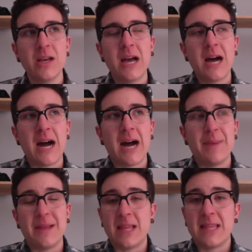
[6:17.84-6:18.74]

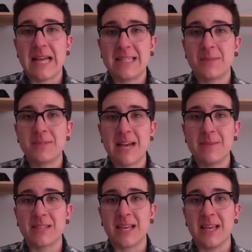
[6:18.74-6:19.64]
and that
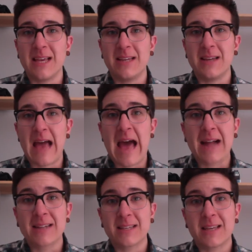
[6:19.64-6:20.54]
sometimes can
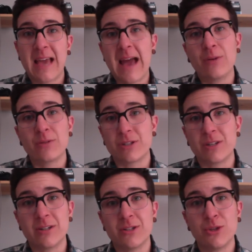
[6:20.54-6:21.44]
act
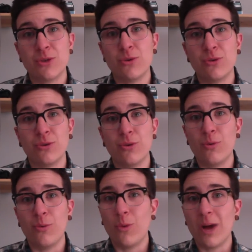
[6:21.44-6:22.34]
counter
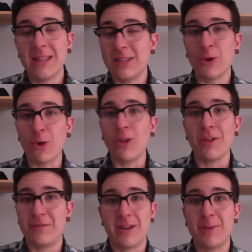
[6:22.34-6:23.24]
to what the goal
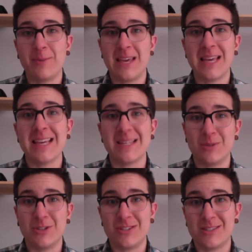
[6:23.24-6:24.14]
of therapy is,
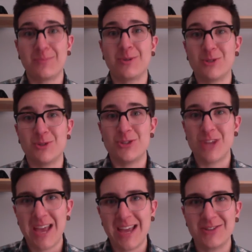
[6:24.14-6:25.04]
which is to pursue
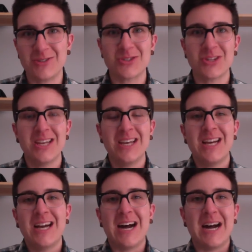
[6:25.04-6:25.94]
change.
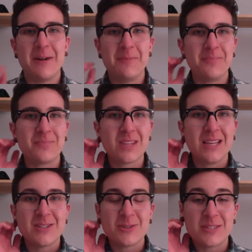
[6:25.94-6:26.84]

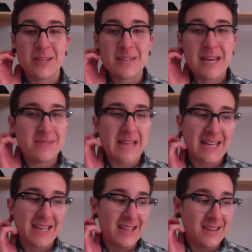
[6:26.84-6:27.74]
So sometimes
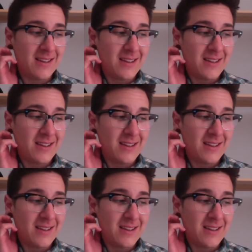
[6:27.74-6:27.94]
that can